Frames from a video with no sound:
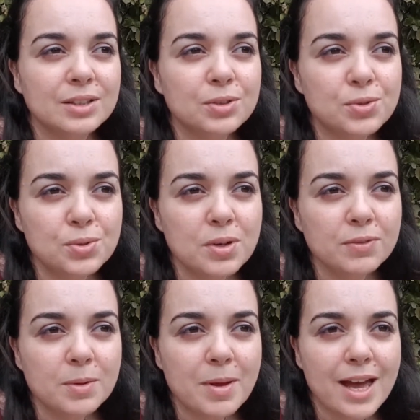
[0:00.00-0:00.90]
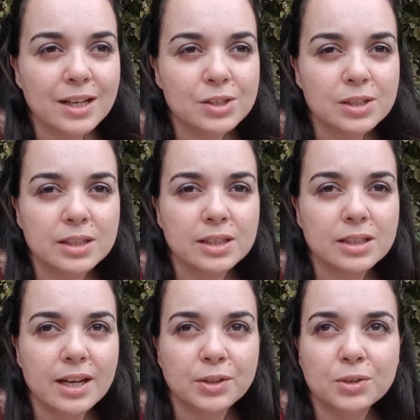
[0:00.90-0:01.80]
The two of them,
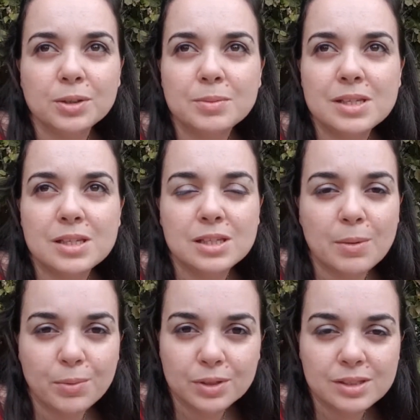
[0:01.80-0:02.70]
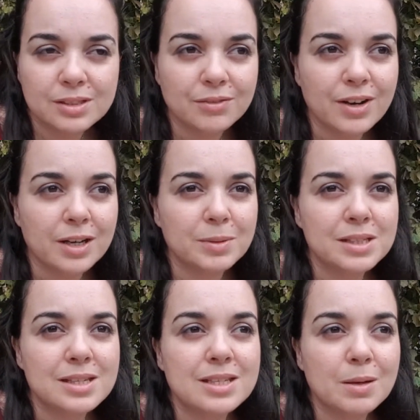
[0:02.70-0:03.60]
actually I know them in separate
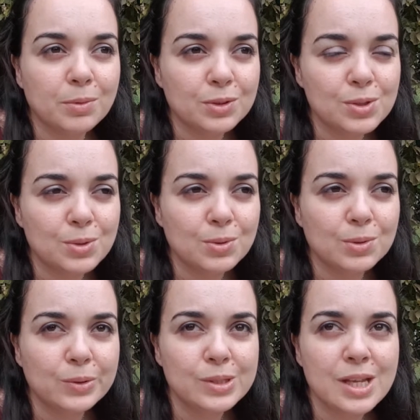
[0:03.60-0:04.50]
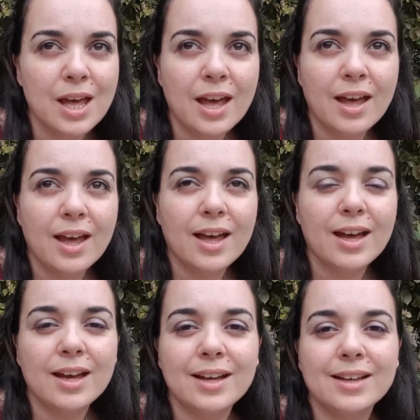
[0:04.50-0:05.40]
environments, separate schools,
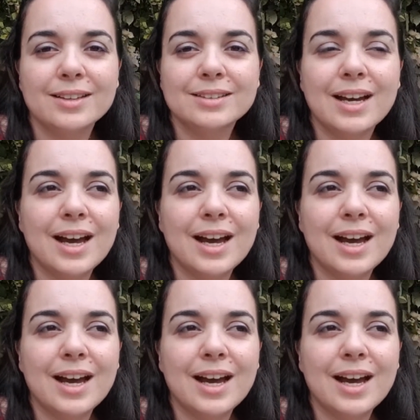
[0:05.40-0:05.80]
and